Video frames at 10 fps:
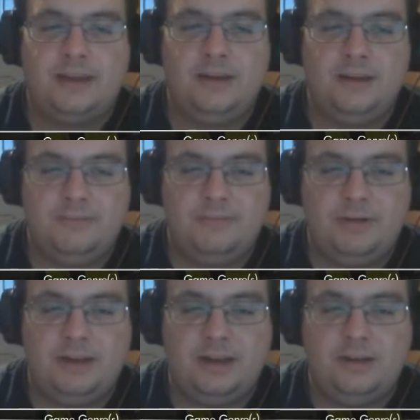Like,
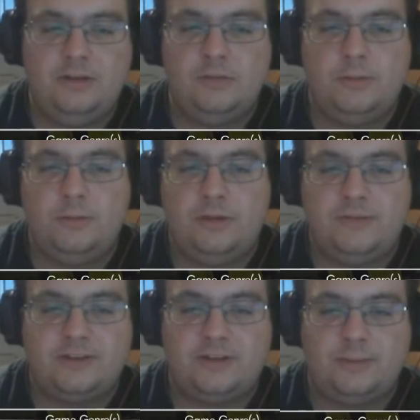you need
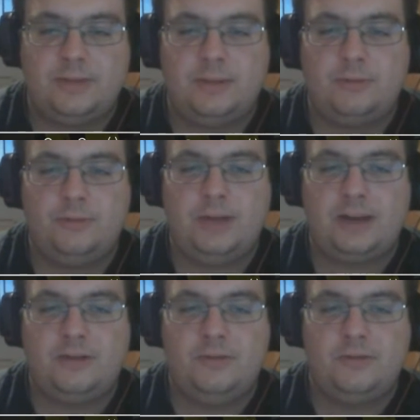inhuman reflexes sometimes
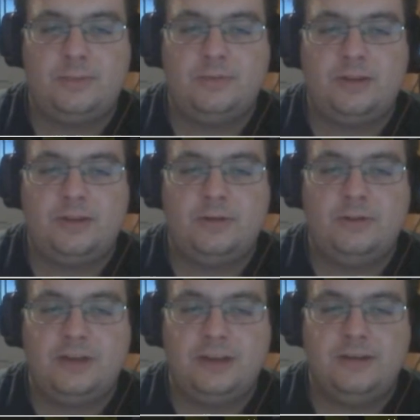to react to some of the
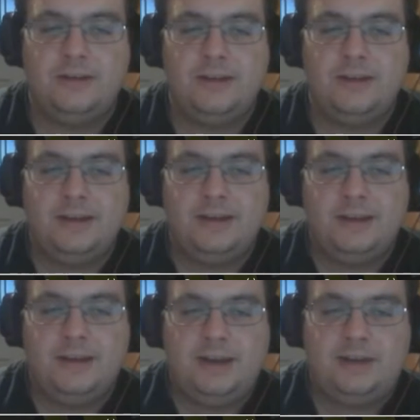RNG.
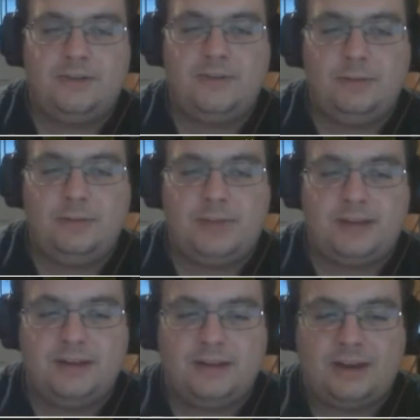It's a
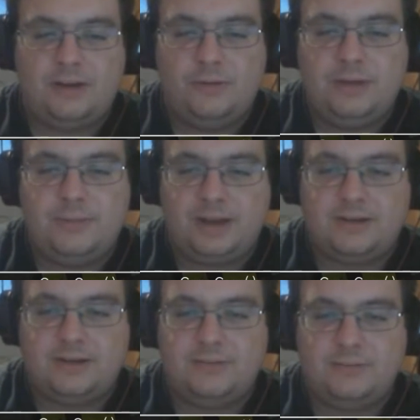very pattern, it's like only
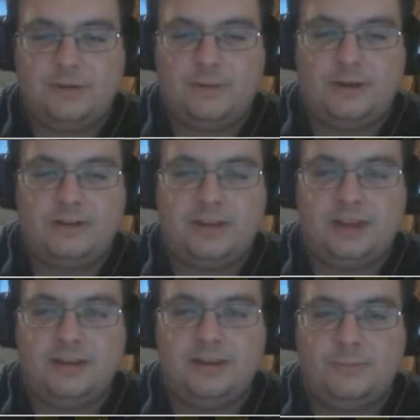pattern, pretty
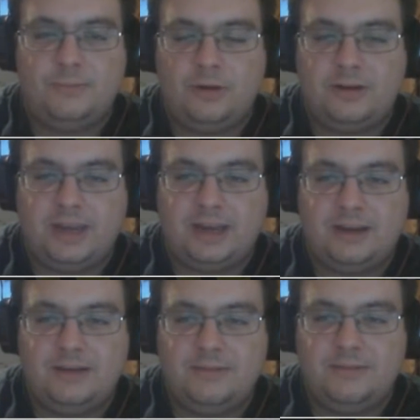much, and then one
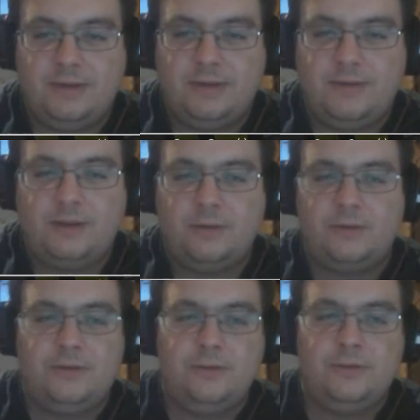attack,
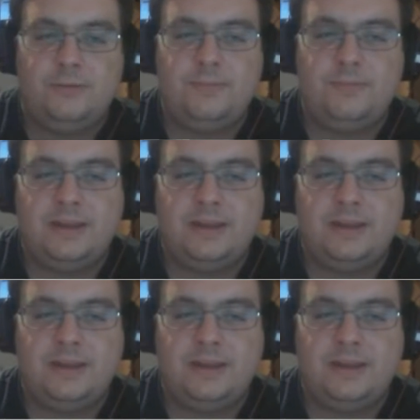everything goes to...